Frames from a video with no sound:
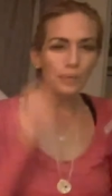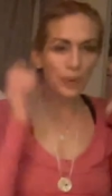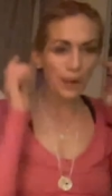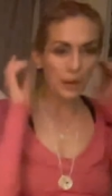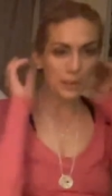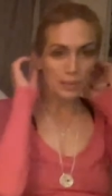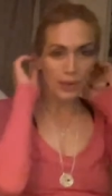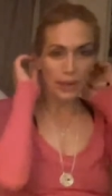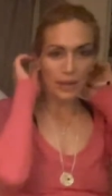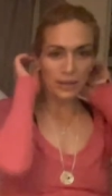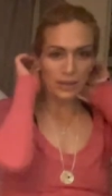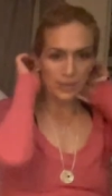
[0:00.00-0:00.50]
But
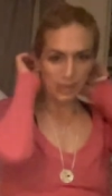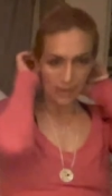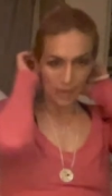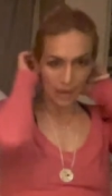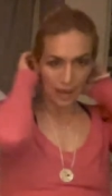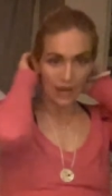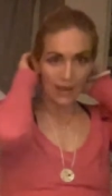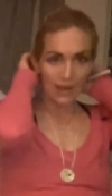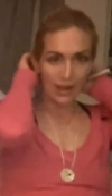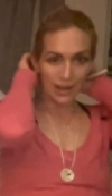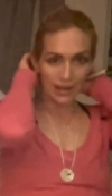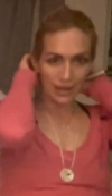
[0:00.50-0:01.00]
I'm not
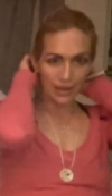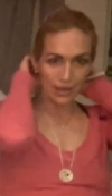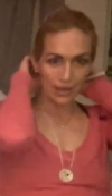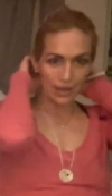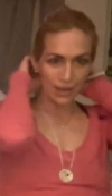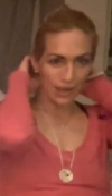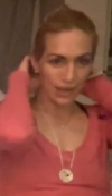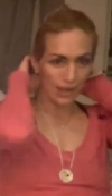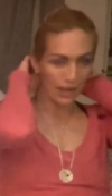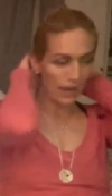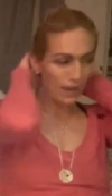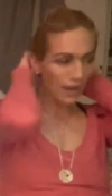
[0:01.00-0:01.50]
saying
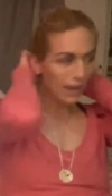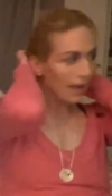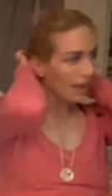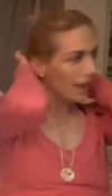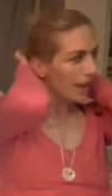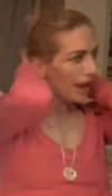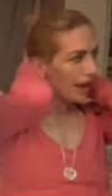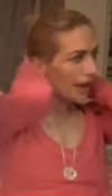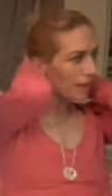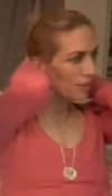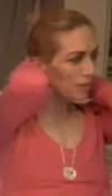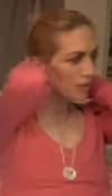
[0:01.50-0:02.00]
anything.
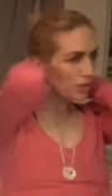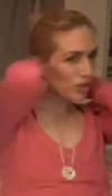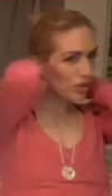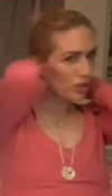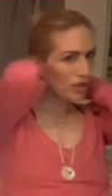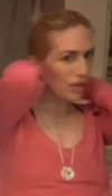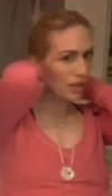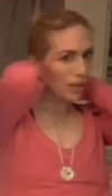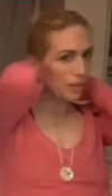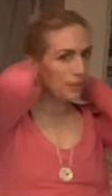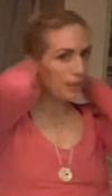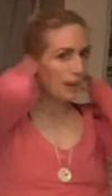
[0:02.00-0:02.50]
I'm just
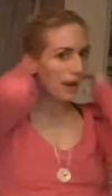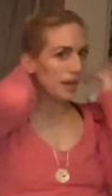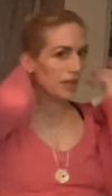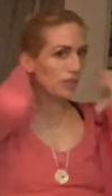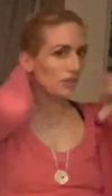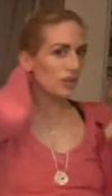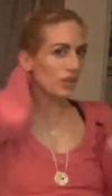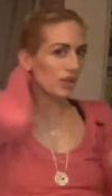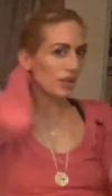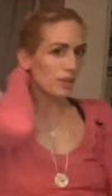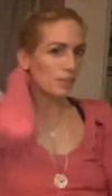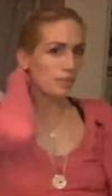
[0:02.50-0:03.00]
looking at
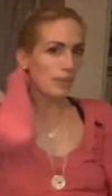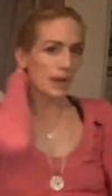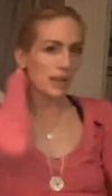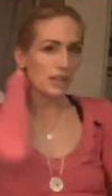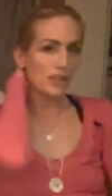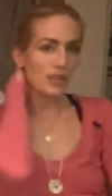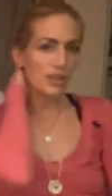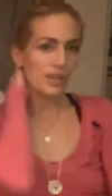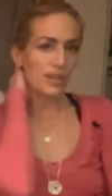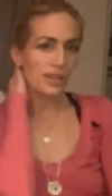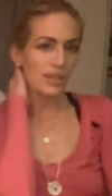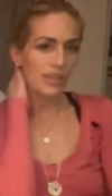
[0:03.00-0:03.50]
Patrick, and
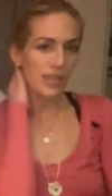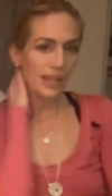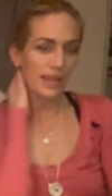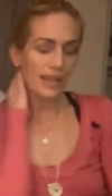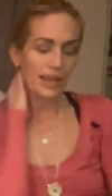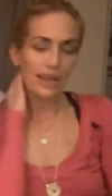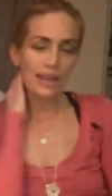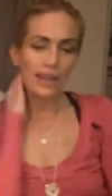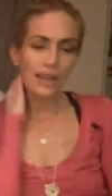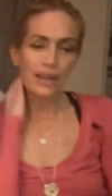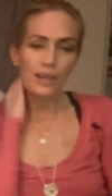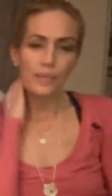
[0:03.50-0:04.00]
Patrick is
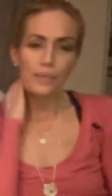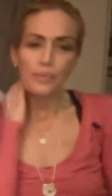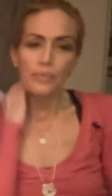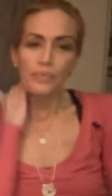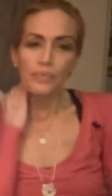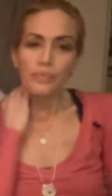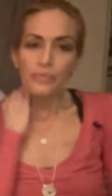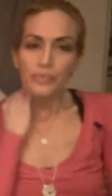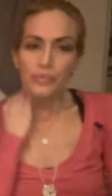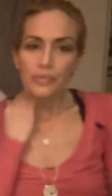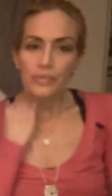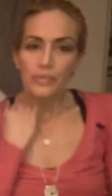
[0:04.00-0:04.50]
like,
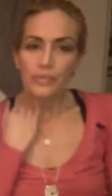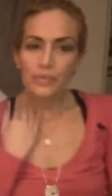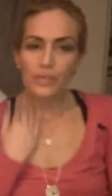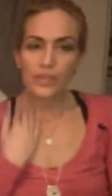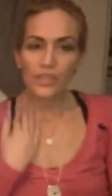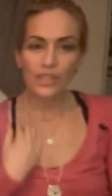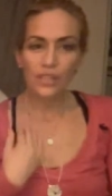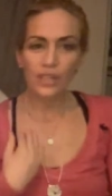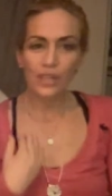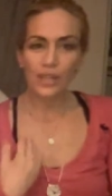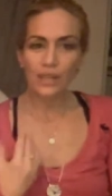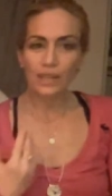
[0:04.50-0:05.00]

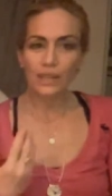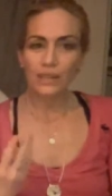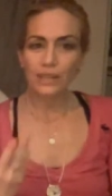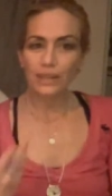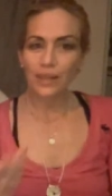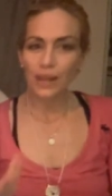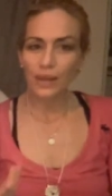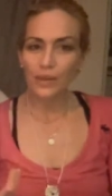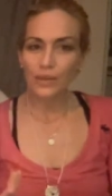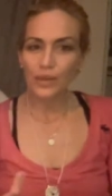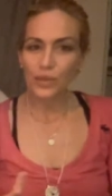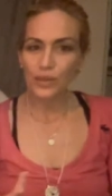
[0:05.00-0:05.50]
just like
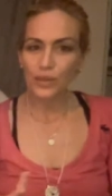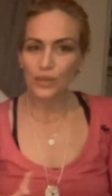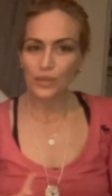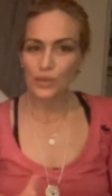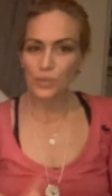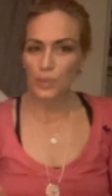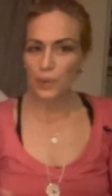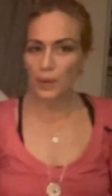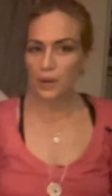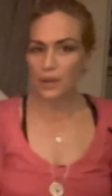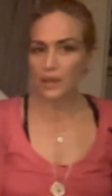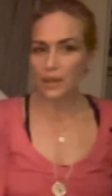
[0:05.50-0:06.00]
not really
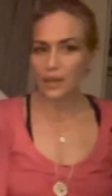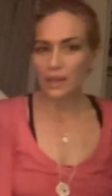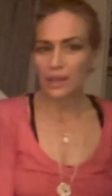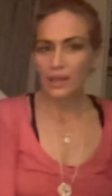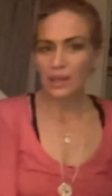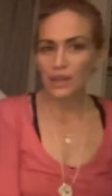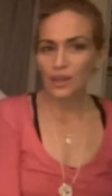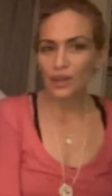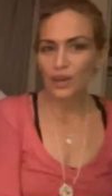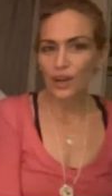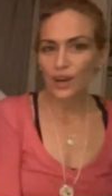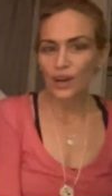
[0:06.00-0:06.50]
responding
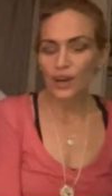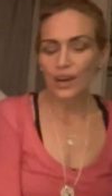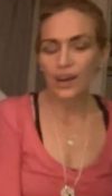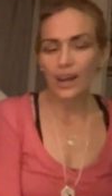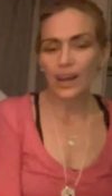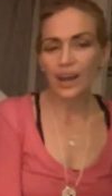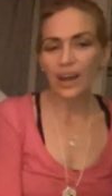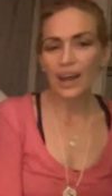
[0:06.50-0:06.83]
either.